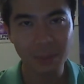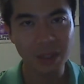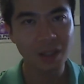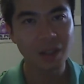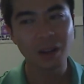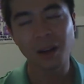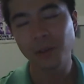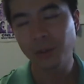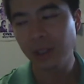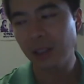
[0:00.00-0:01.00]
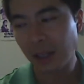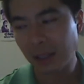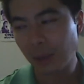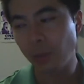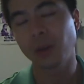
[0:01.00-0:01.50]
But I really like
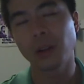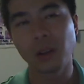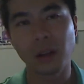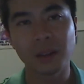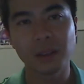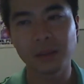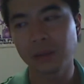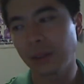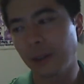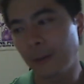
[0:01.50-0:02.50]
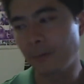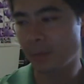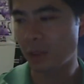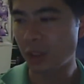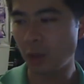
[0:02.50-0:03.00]
that book a lot.
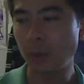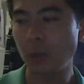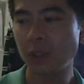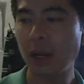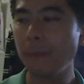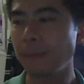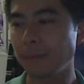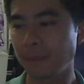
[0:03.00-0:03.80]
I'll show it one more time.